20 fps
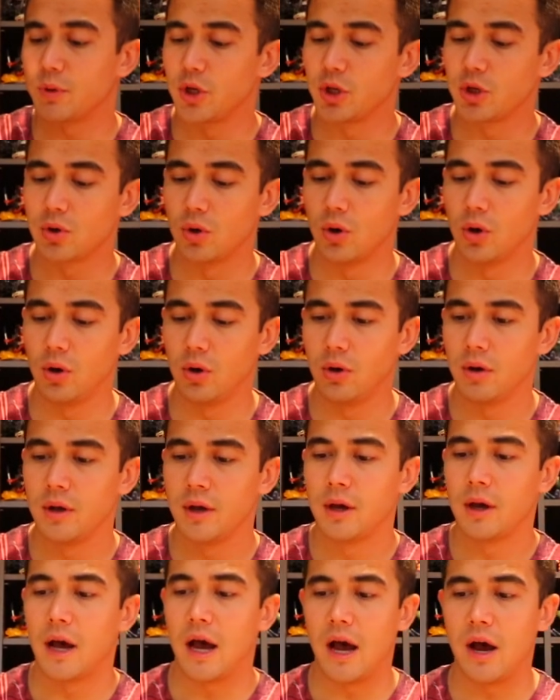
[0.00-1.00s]
pretty cool.
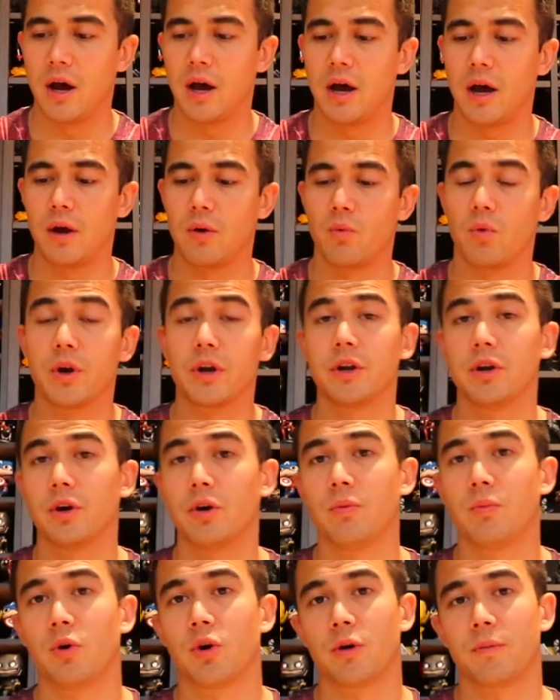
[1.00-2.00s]
I wanna
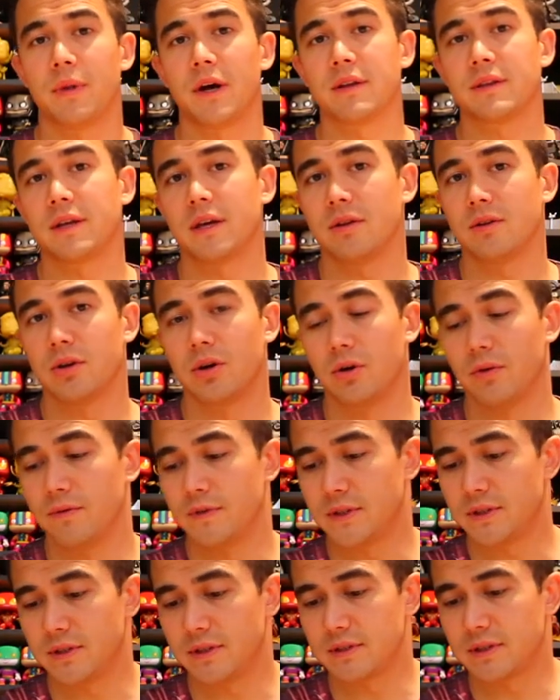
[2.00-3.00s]
know more about that though.
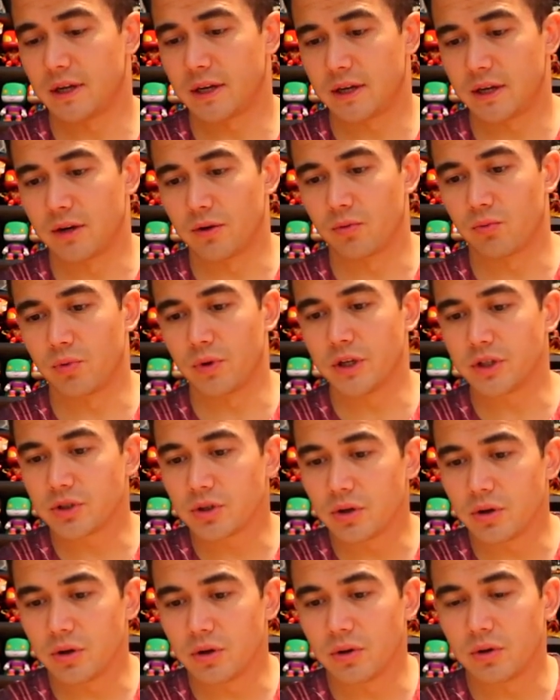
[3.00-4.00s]
This is like an
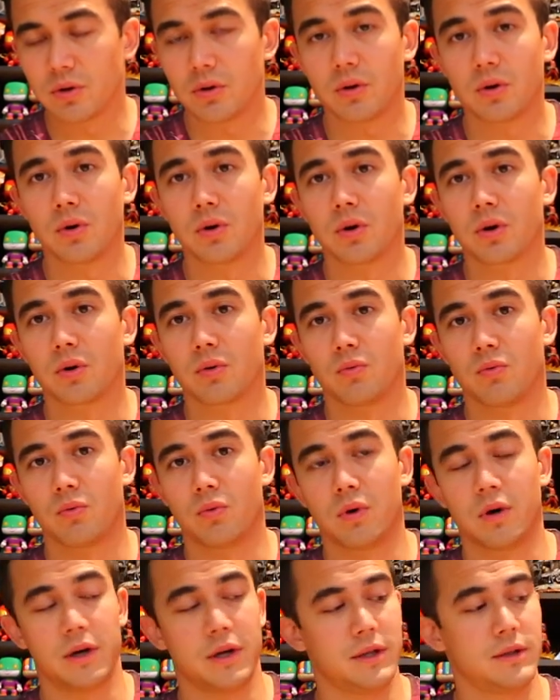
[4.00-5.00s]
original or
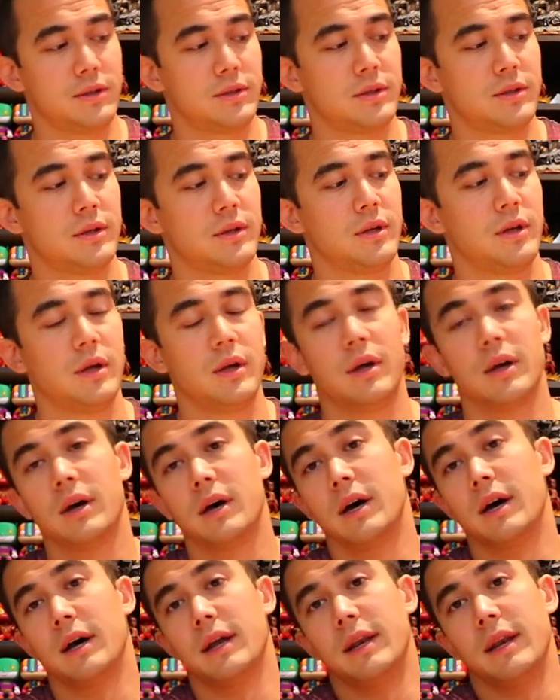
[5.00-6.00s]
what?
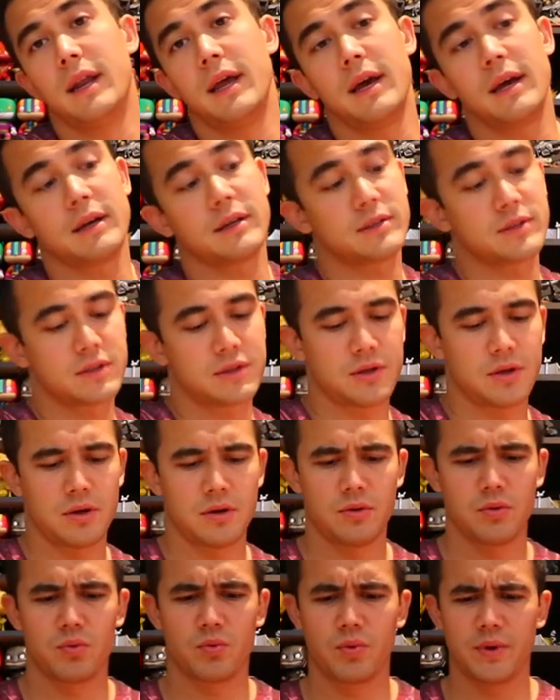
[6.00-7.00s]
Next
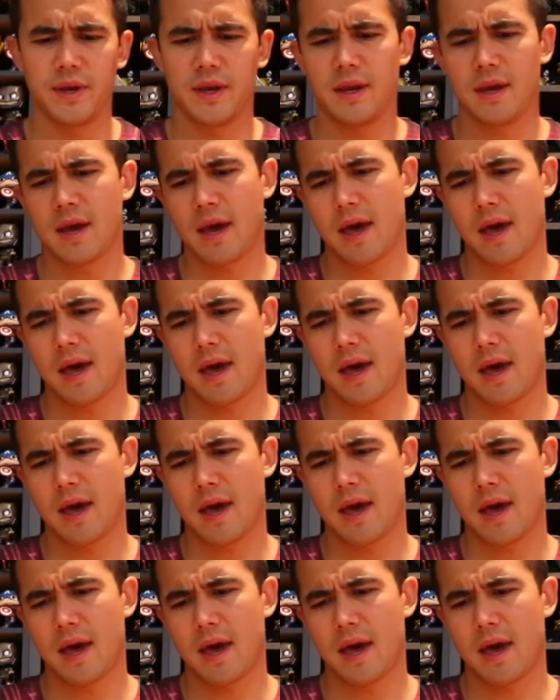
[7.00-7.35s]
we